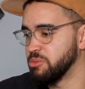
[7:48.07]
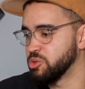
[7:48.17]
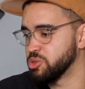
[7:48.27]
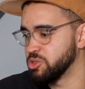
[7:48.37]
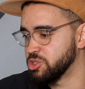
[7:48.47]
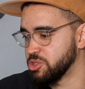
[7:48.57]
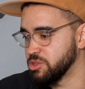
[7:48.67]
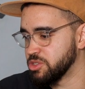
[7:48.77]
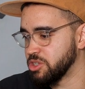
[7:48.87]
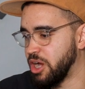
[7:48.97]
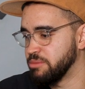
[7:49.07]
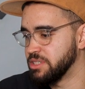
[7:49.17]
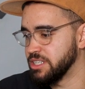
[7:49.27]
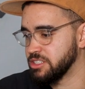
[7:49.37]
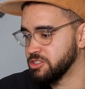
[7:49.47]
motion search,
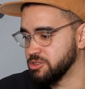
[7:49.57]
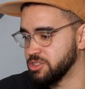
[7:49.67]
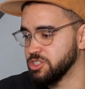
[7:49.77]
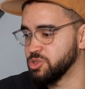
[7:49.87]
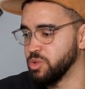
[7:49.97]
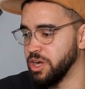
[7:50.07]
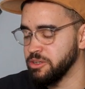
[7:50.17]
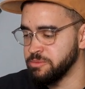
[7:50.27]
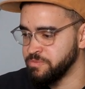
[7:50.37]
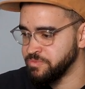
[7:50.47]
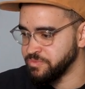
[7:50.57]
object search as well.